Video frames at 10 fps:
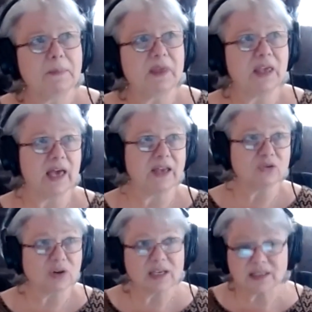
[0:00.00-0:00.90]
the
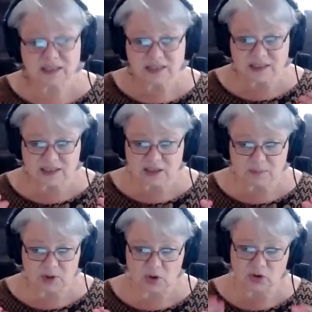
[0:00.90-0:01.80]
endocrine
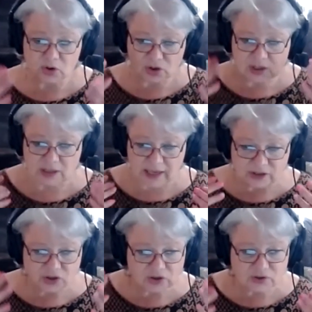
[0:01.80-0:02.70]
system, your
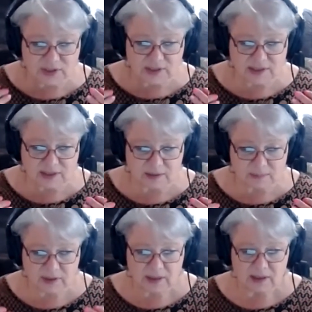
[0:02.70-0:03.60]
glandular system.